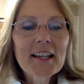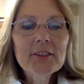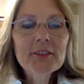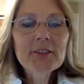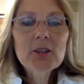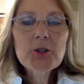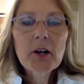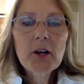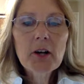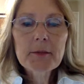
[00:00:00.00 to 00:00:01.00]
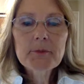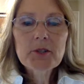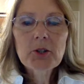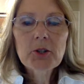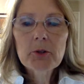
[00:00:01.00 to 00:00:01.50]
Even larger items
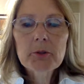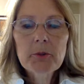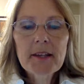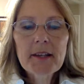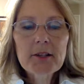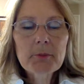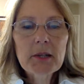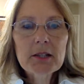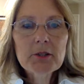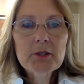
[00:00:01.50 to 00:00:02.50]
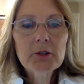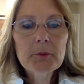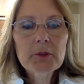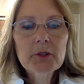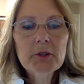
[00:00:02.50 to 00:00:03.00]
are coated with antibacterial
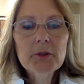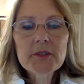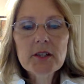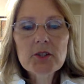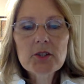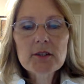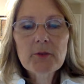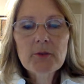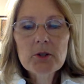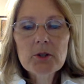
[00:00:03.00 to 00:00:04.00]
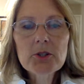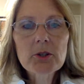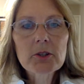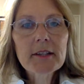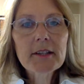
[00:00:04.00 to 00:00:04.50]
chemicals such as
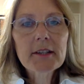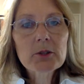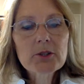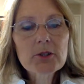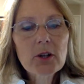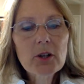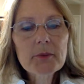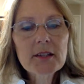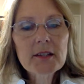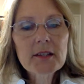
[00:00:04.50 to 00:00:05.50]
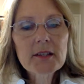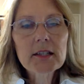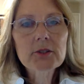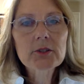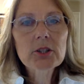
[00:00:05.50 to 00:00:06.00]
furniture, countertops, and
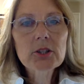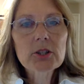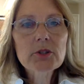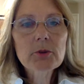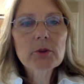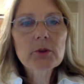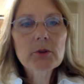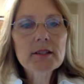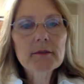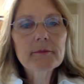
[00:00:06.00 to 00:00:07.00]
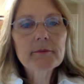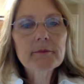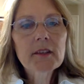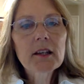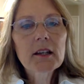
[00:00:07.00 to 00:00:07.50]
even children's toys.
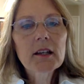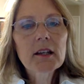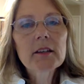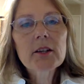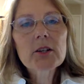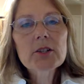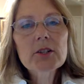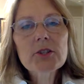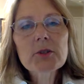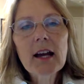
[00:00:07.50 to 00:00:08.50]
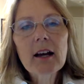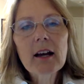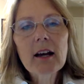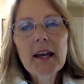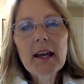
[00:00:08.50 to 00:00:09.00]
There is no
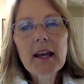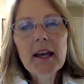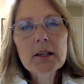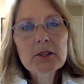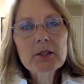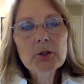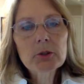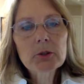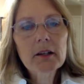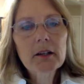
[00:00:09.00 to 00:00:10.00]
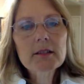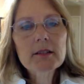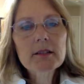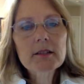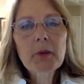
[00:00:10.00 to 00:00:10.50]
doubt that antibacterial
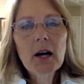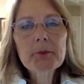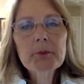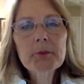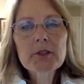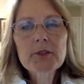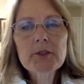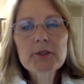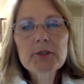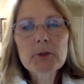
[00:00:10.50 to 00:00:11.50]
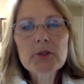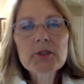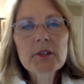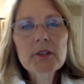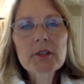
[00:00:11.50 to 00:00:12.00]
products are popular with
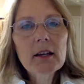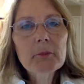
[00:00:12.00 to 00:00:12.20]
consumers,